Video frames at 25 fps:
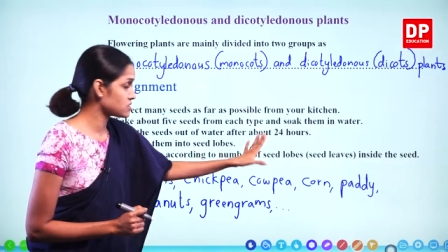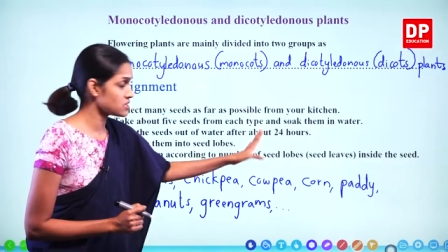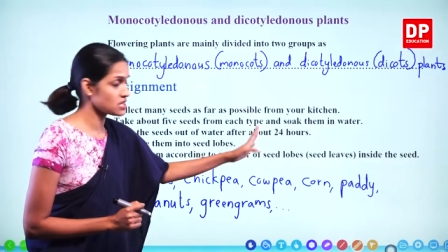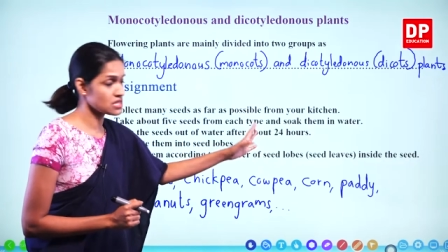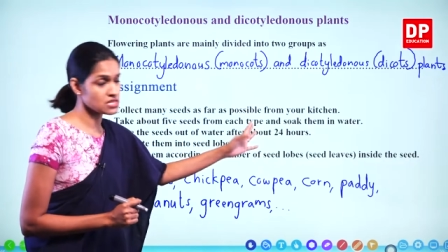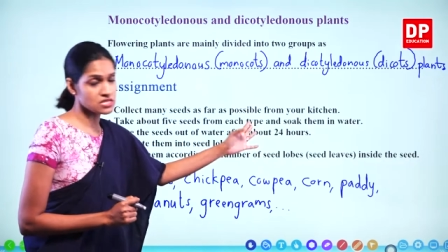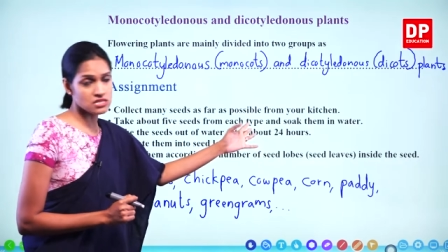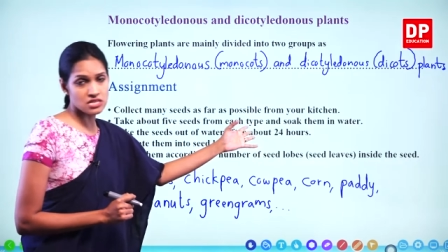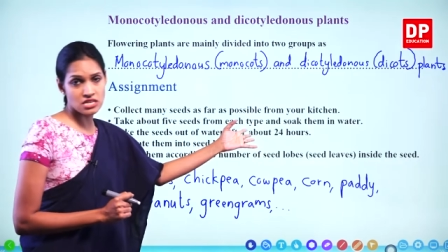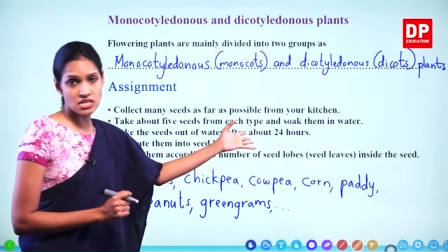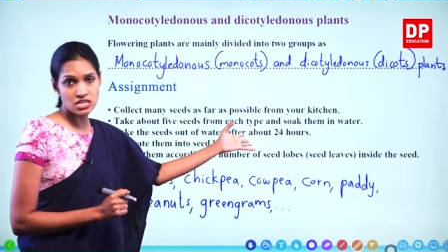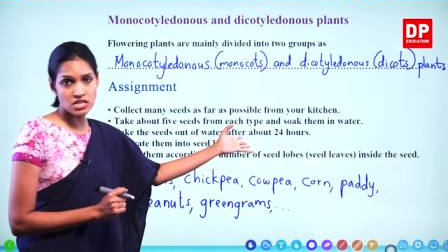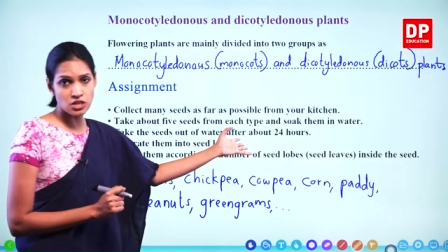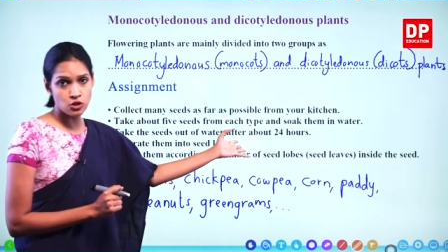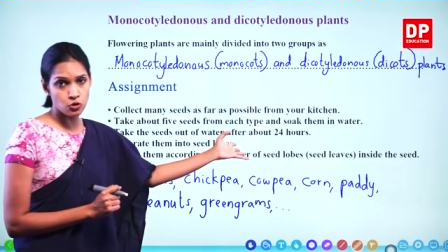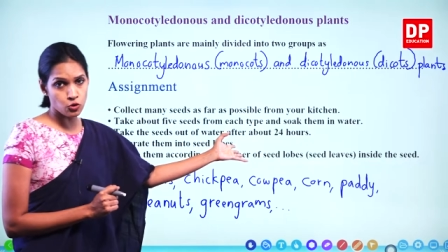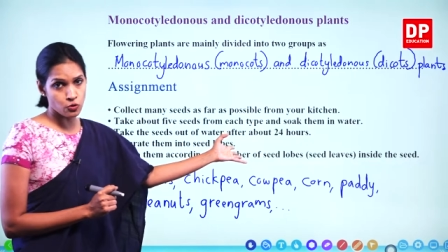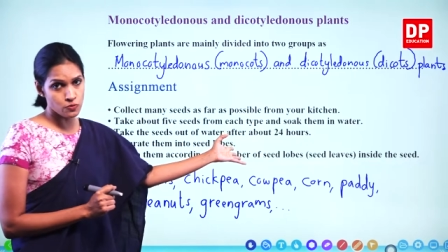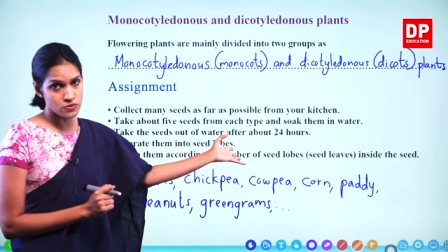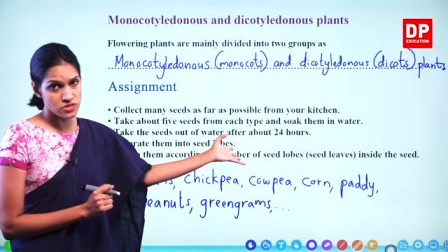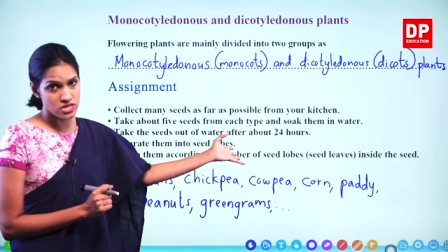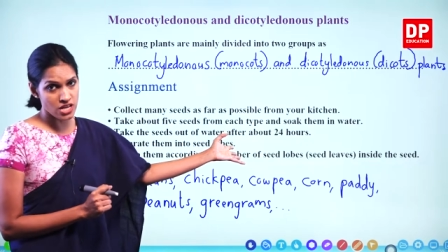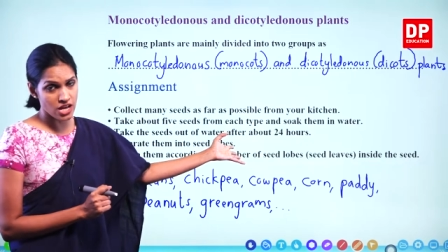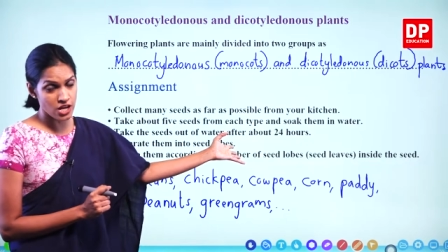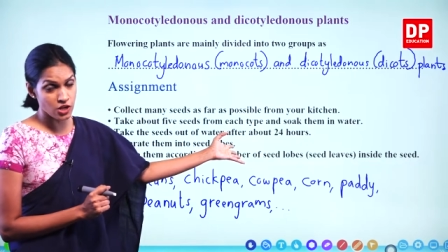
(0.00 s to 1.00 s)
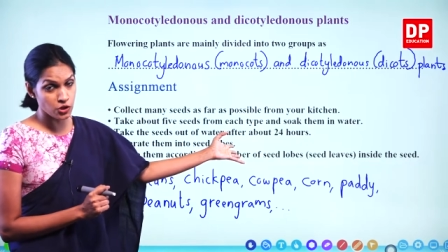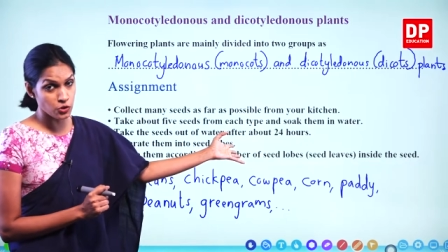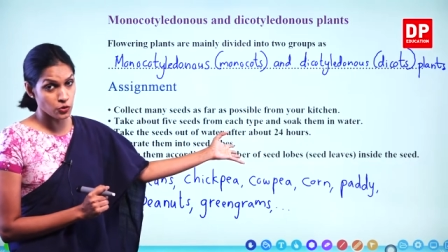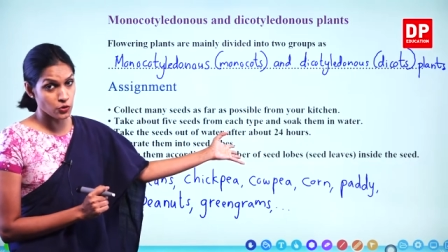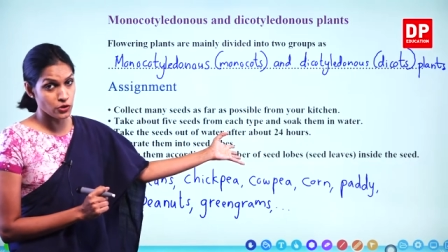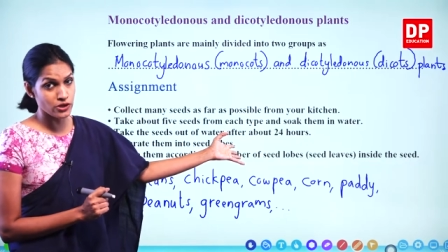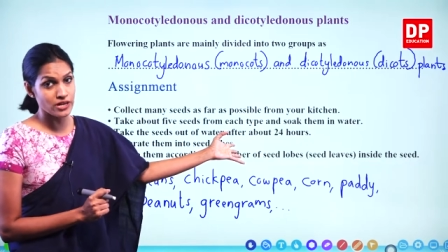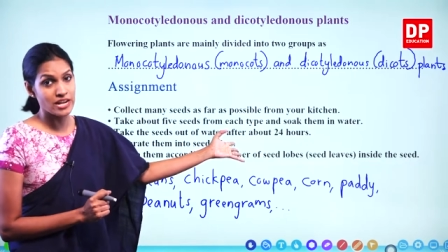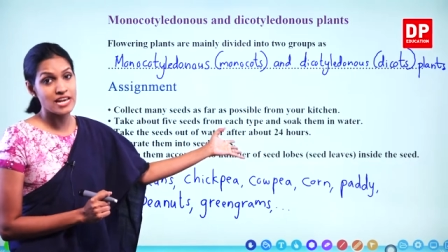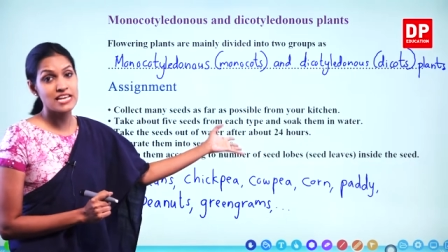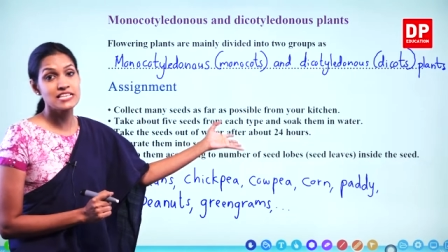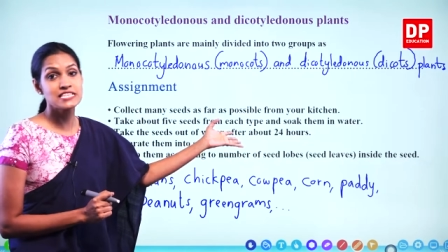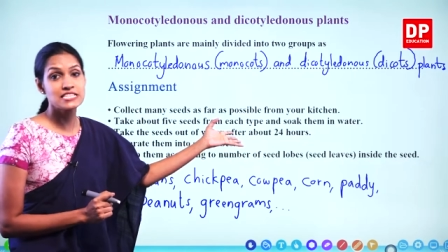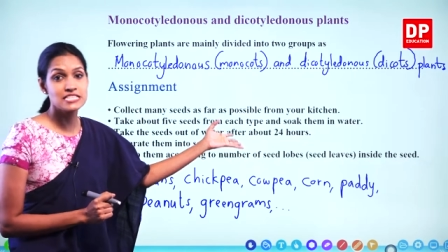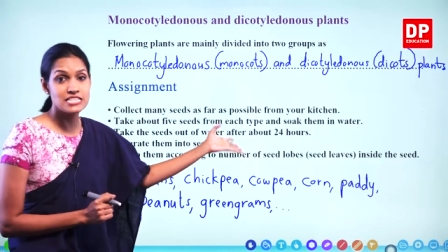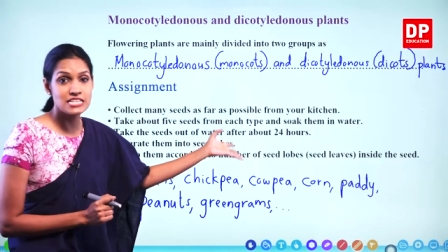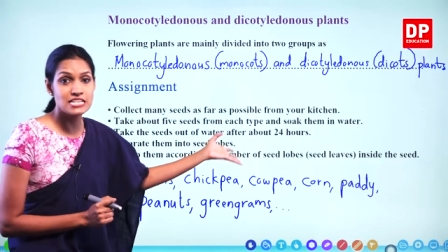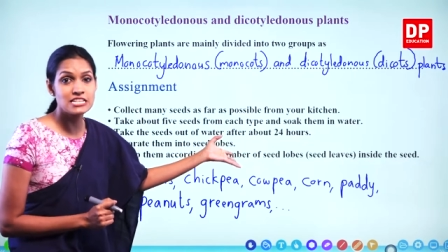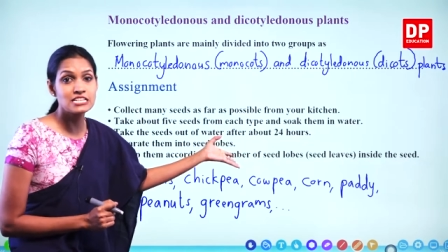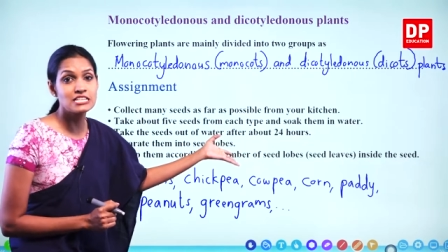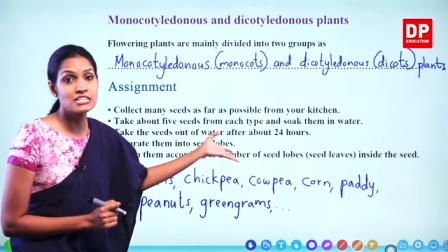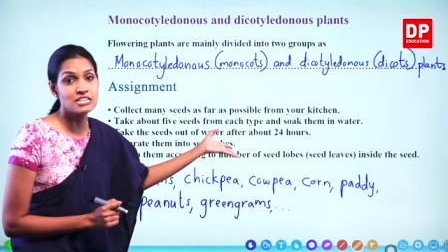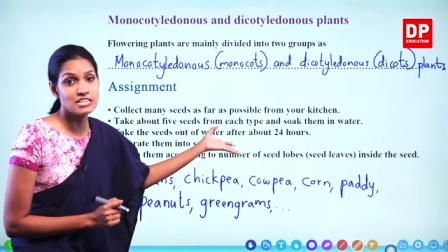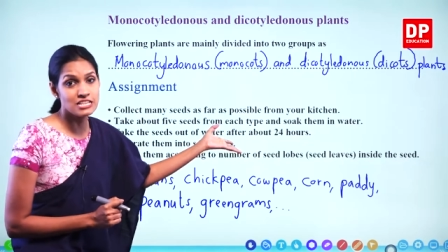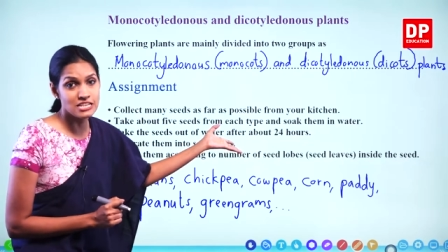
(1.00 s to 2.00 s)
These seed lobes are known as
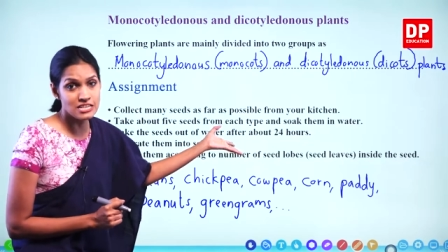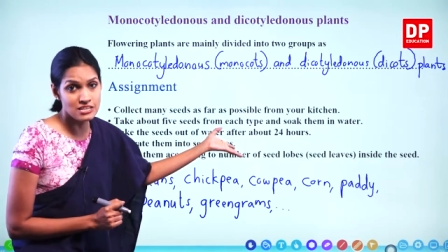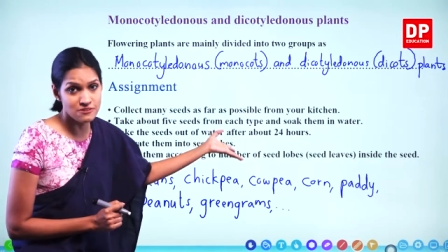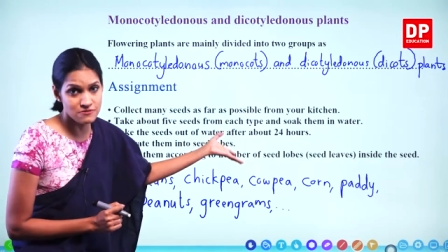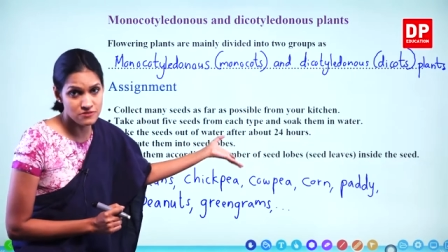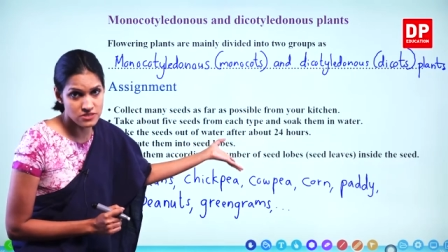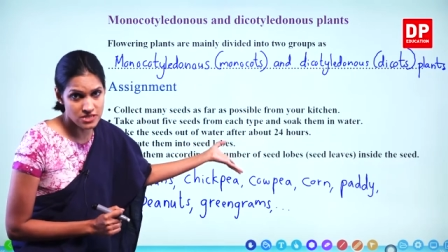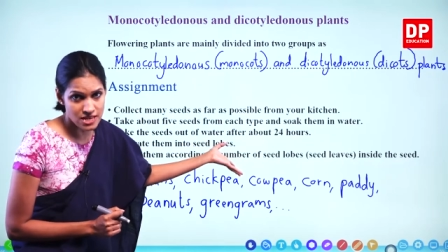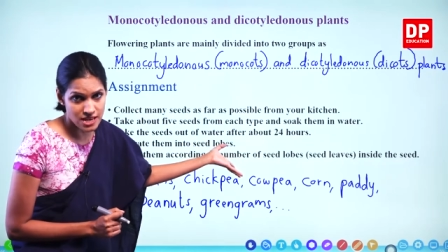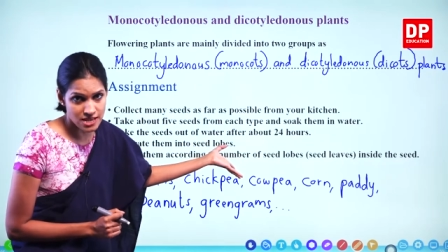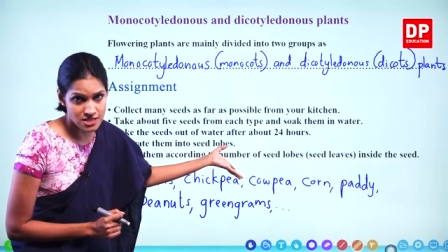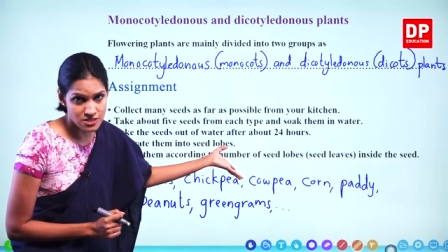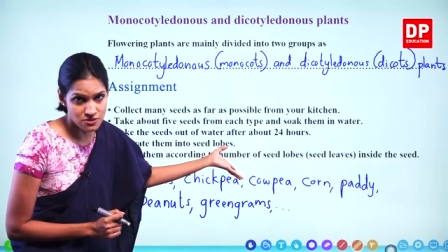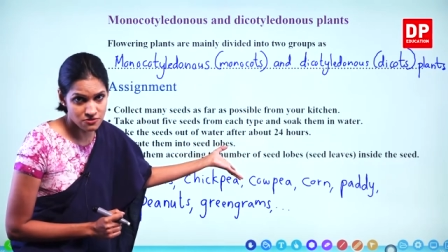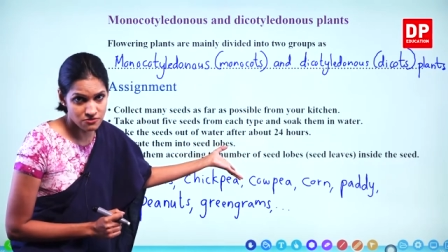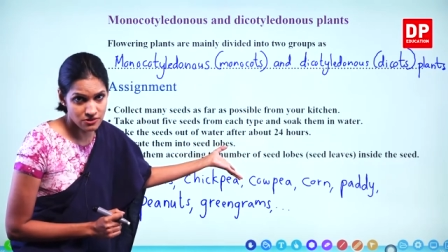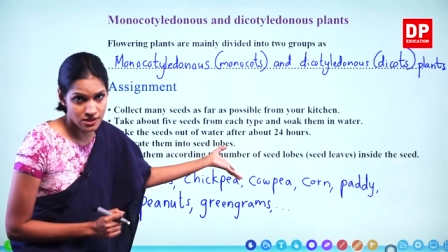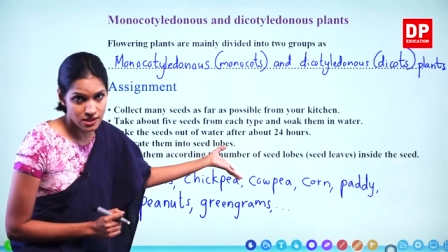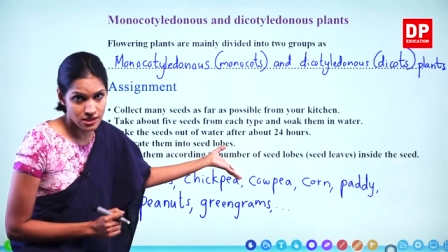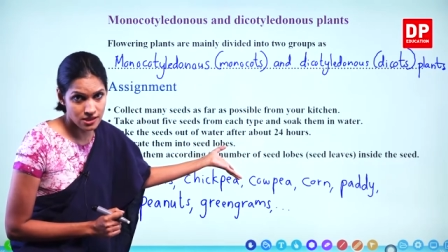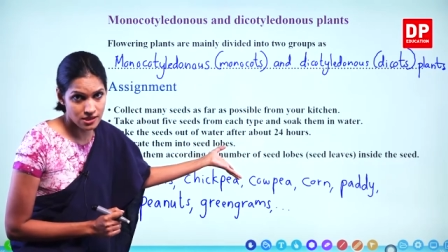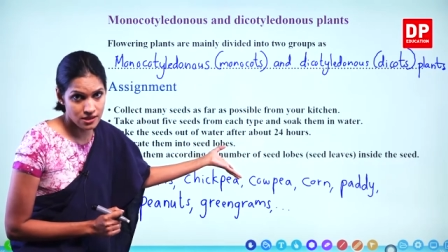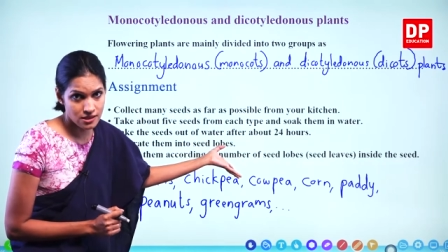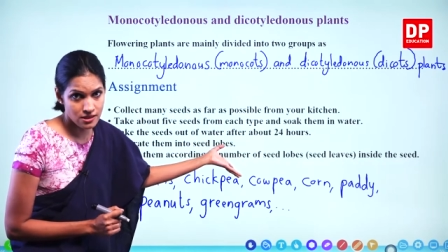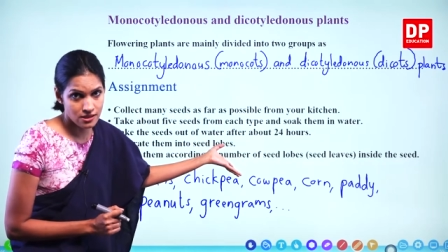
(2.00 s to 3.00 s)
seed leaves as well.